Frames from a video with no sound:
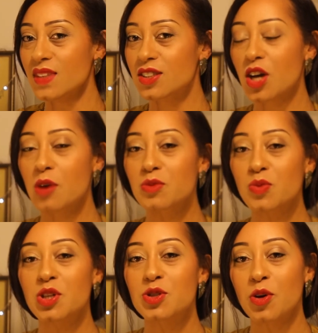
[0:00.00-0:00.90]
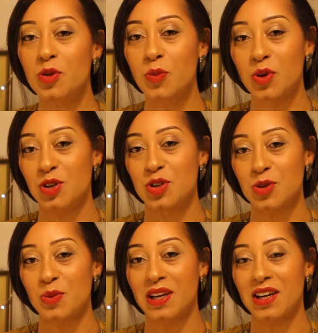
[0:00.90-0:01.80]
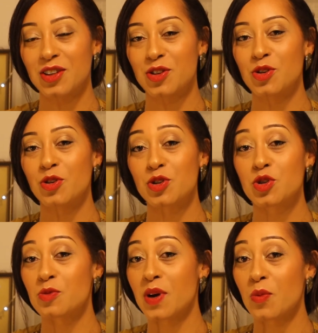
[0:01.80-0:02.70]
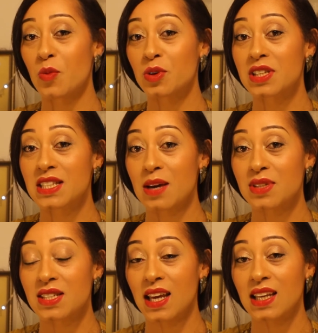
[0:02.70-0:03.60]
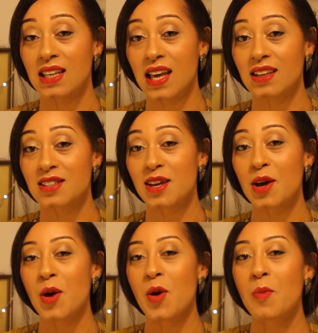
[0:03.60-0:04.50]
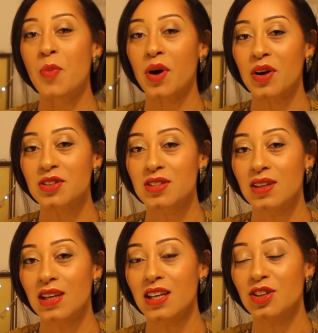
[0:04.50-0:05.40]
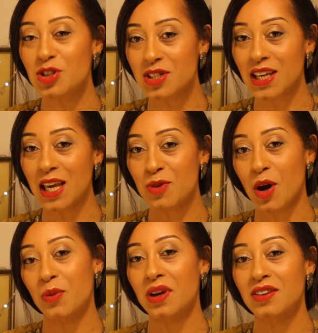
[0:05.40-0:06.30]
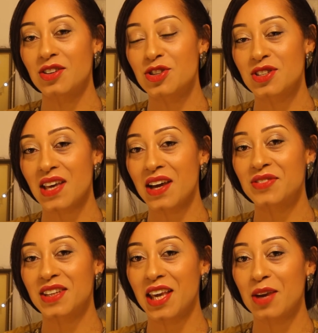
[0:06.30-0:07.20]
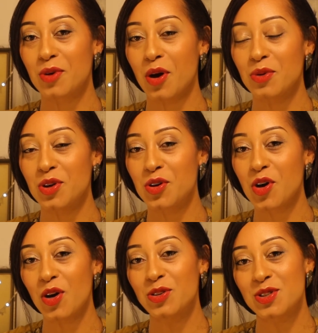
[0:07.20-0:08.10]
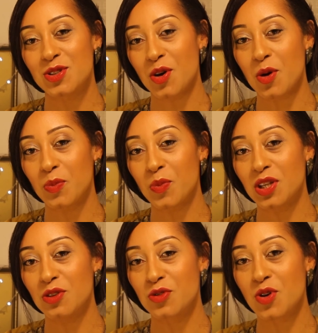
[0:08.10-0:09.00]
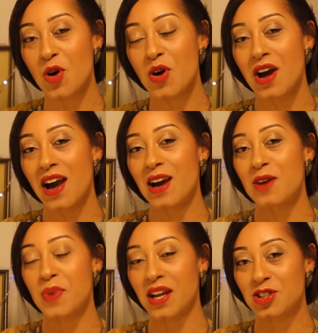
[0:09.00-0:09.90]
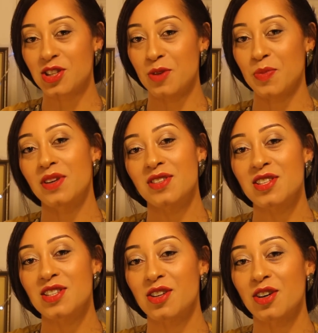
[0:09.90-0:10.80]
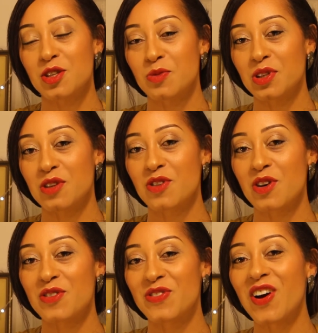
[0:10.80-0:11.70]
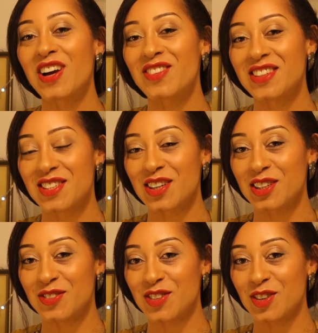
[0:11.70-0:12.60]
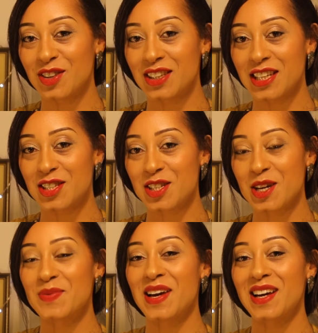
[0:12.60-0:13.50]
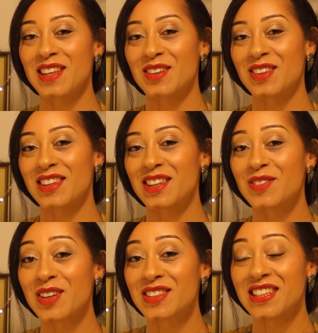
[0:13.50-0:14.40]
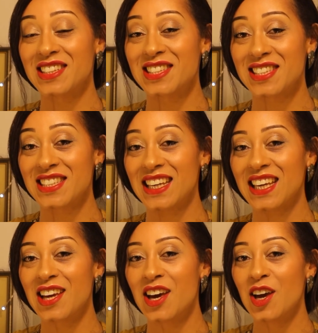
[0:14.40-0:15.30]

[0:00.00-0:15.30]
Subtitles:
times when you don't know what you're doing and you're not sure about what step to take next, but you just keep going. You just have to keep going. You can't stop. When you've got a passion that burns inside you, when you've got fire inside of you that needs to come out and that the world needs to see,